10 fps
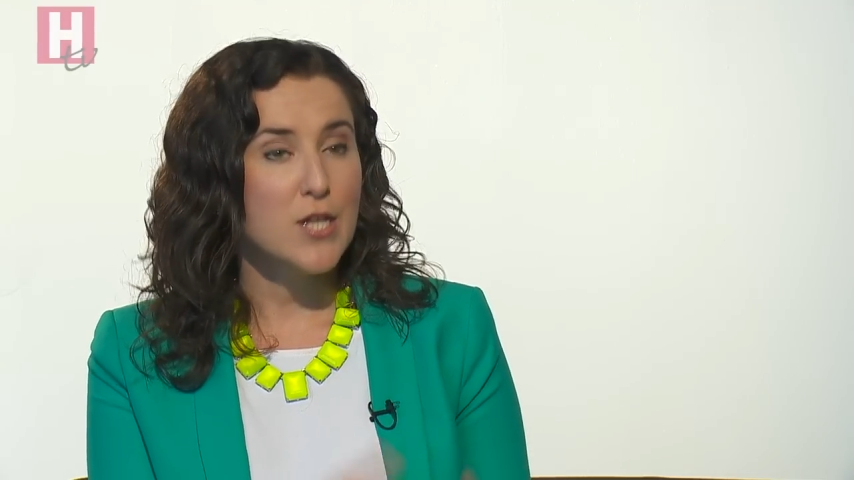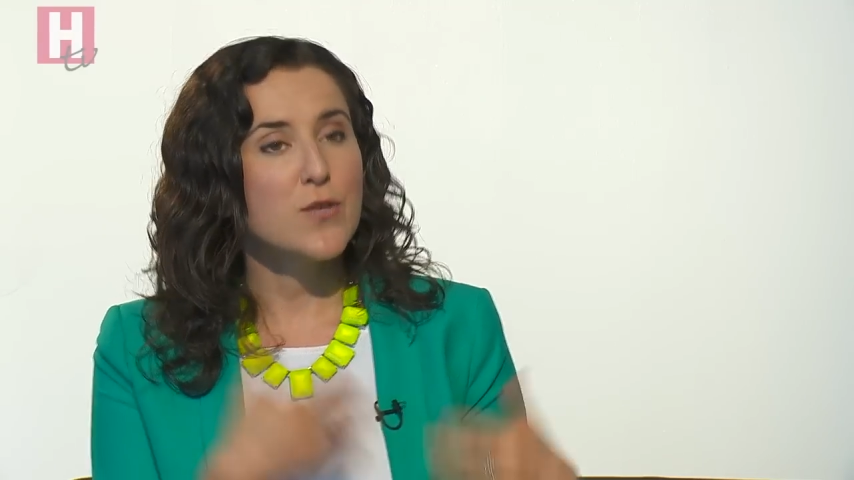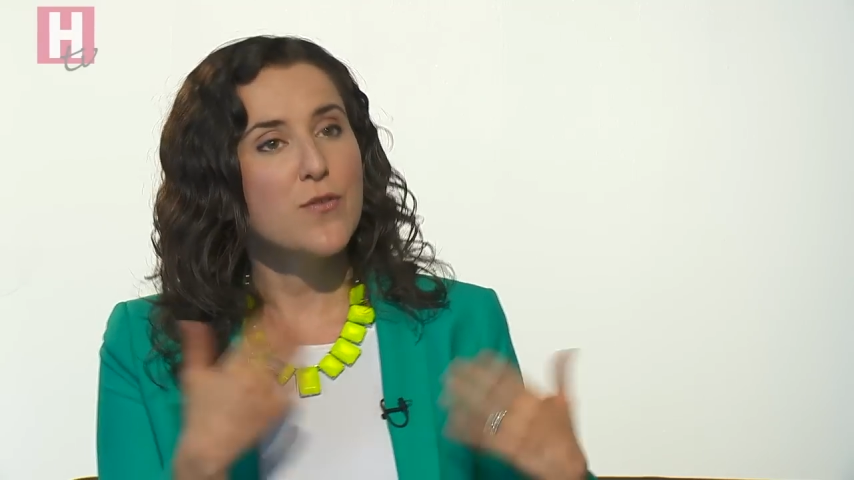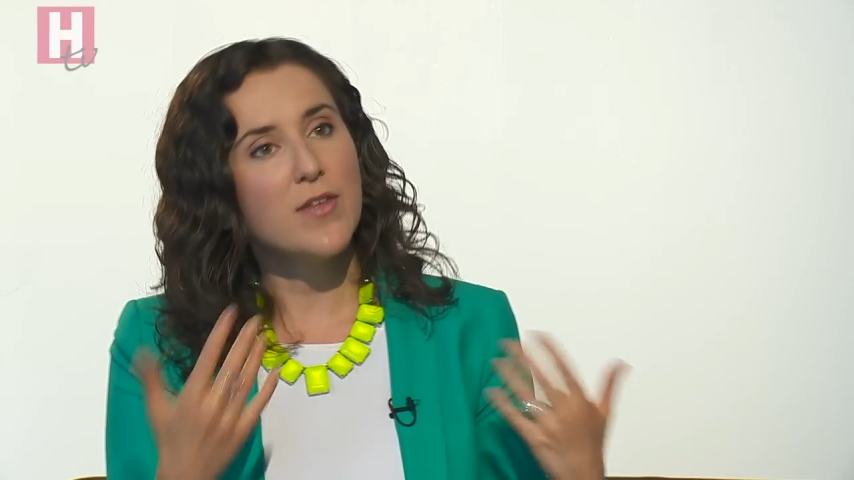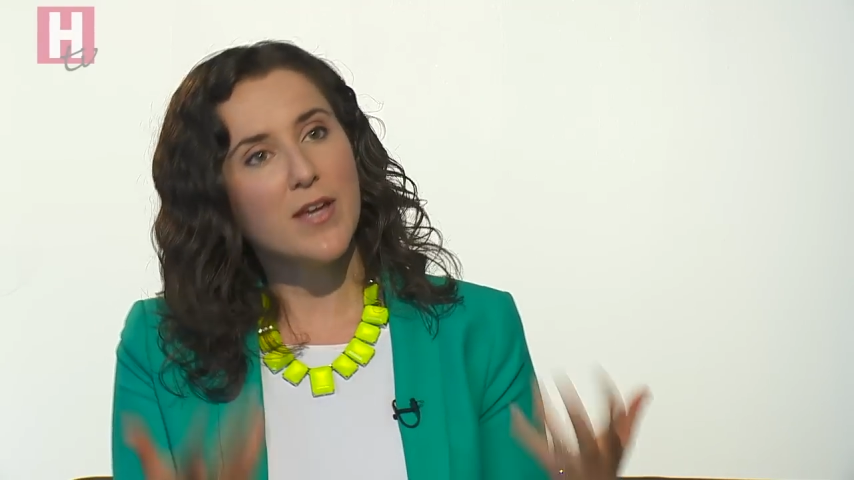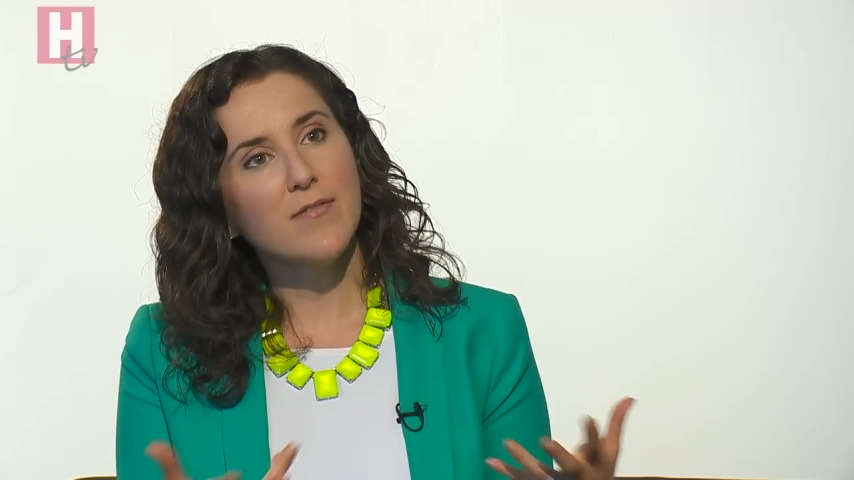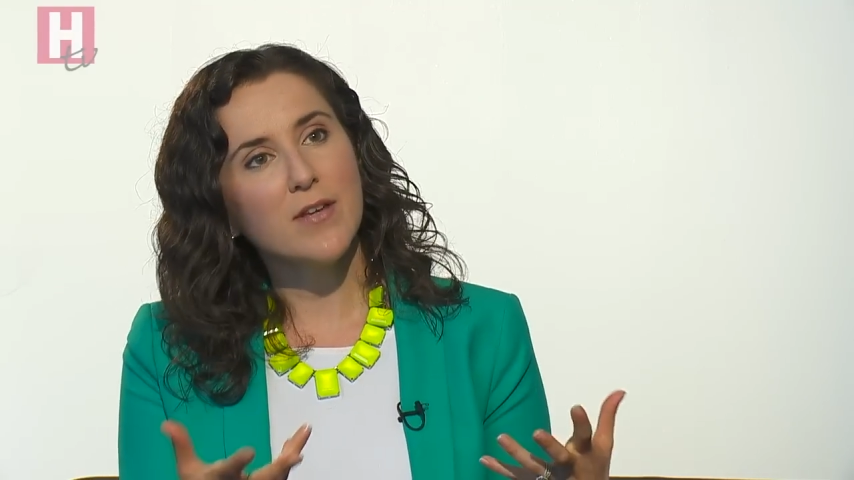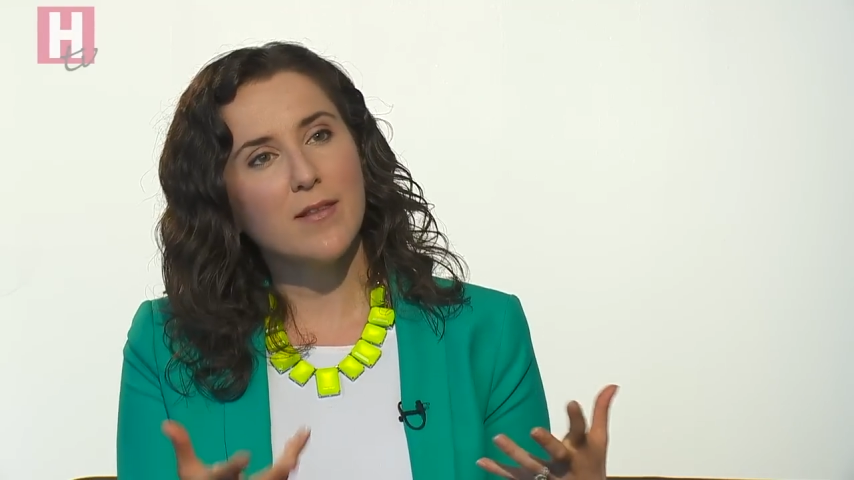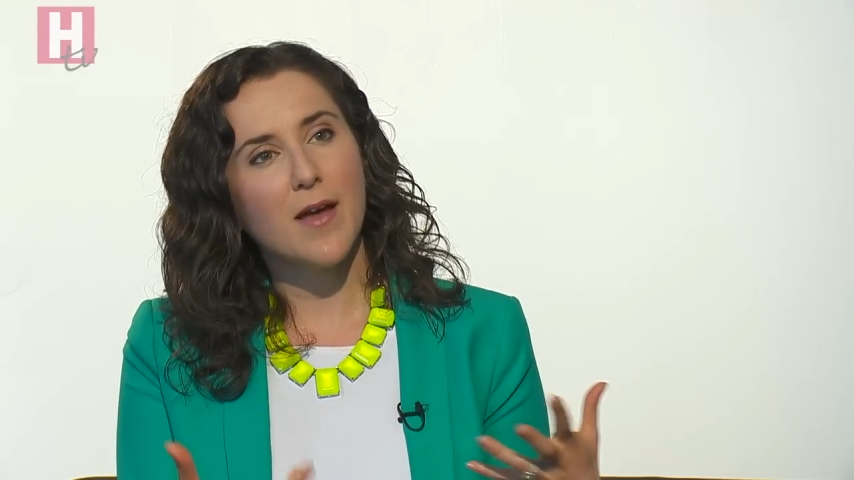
So think of it